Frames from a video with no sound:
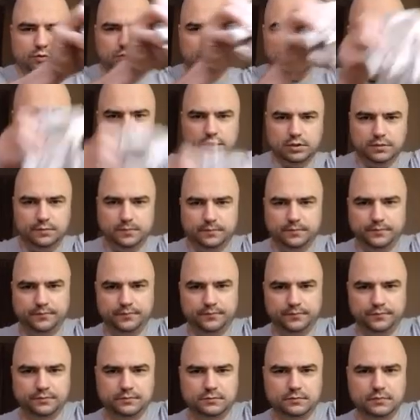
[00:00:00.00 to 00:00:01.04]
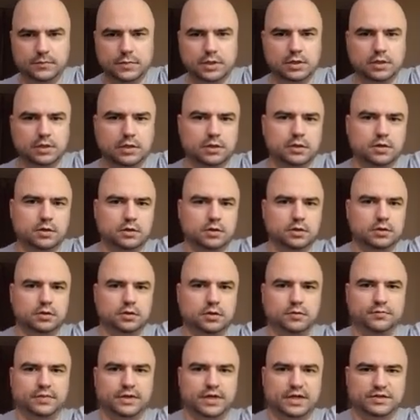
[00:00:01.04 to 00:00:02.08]
will
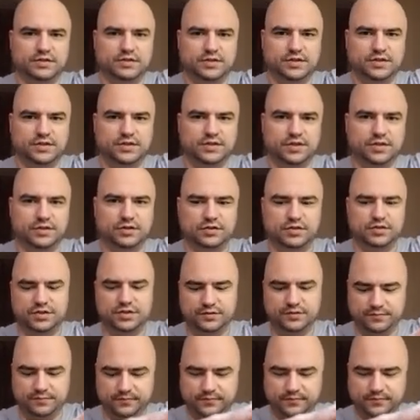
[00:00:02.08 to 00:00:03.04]
unbox these things.